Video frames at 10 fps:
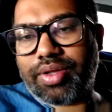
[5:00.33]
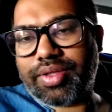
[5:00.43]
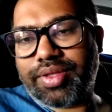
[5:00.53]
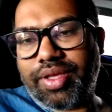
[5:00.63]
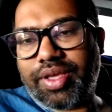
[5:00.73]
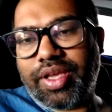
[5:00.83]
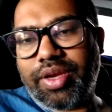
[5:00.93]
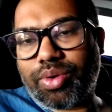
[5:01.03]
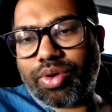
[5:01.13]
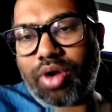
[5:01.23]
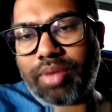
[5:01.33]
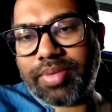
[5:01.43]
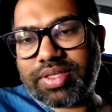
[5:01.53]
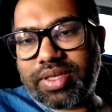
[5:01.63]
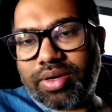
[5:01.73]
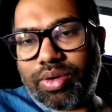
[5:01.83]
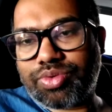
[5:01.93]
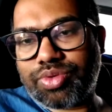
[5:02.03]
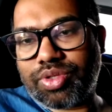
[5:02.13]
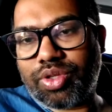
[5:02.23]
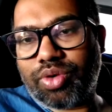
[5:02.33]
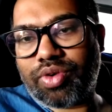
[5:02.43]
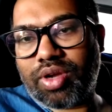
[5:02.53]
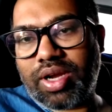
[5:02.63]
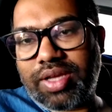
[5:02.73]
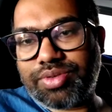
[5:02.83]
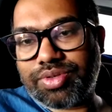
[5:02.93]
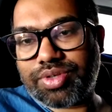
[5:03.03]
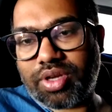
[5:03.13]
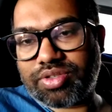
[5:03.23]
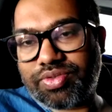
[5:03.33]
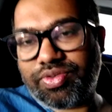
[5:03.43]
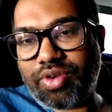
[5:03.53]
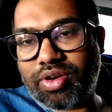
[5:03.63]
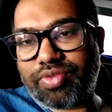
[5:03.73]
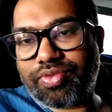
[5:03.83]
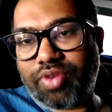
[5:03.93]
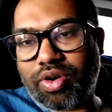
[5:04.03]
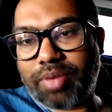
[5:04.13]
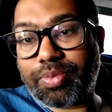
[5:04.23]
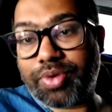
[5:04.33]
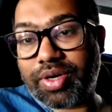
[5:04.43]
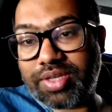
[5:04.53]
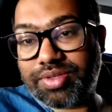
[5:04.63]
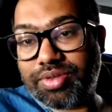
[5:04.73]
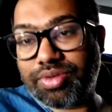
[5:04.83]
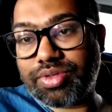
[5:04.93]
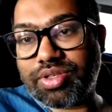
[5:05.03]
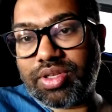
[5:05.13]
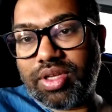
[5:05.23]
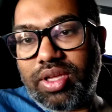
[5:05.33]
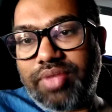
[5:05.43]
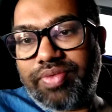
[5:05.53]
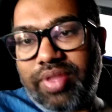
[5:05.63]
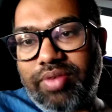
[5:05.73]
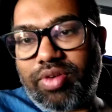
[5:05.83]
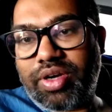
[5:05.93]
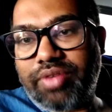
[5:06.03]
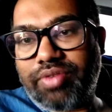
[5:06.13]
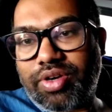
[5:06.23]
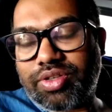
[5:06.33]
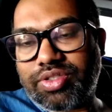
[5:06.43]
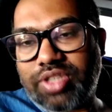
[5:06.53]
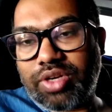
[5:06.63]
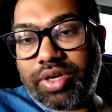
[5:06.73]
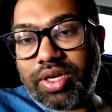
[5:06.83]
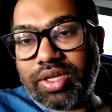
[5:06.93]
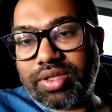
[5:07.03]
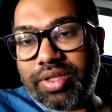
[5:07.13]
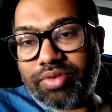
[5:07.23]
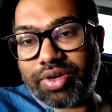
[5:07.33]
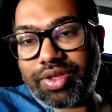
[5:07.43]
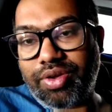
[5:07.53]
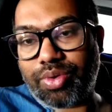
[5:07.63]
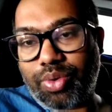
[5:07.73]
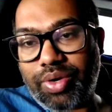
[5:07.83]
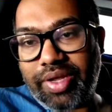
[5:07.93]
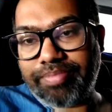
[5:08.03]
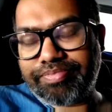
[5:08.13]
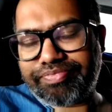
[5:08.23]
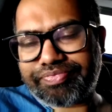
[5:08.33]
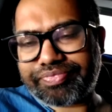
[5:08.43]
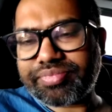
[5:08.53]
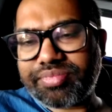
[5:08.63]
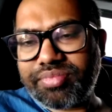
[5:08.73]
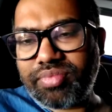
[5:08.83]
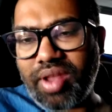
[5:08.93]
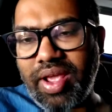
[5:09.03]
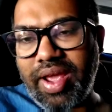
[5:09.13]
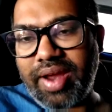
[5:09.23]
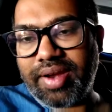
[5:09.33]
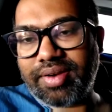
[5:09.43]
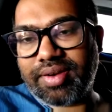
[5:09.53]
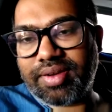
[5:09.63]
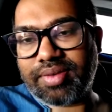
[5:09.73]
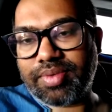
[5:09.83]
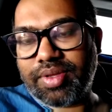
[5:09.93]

the key tokenomics and also the overall ICO structure for reputed ICOs. They've already worked on Gelurida. They're working on ODEM and a